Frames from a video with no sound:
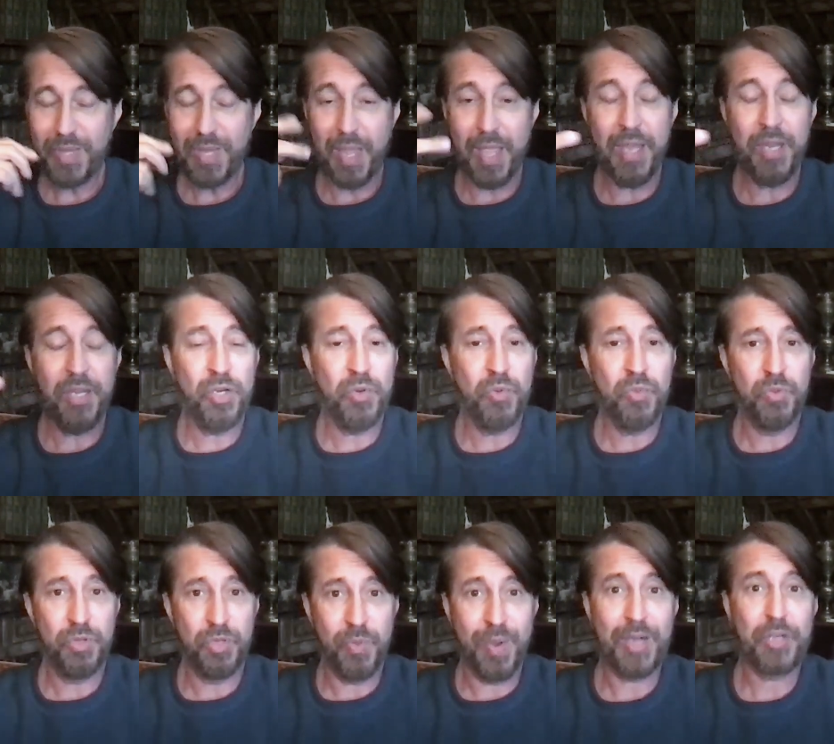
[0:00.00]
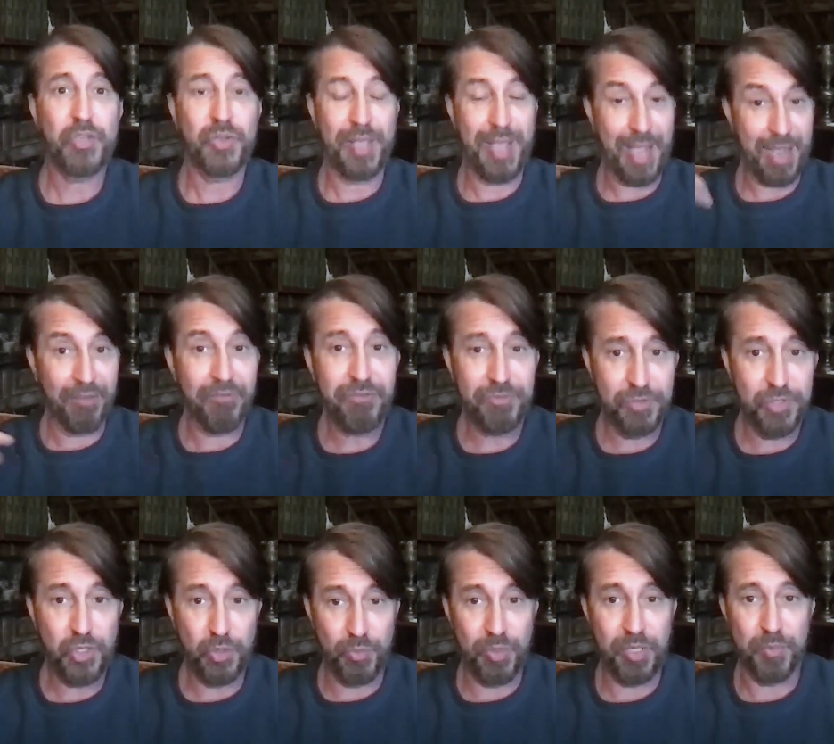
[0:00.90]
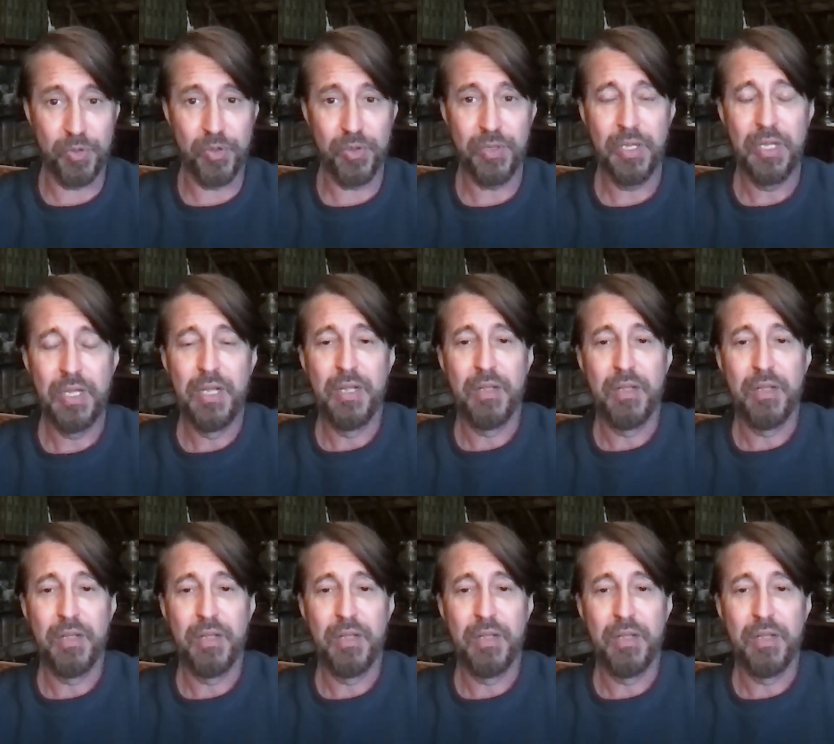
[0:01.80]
and you you actually have two people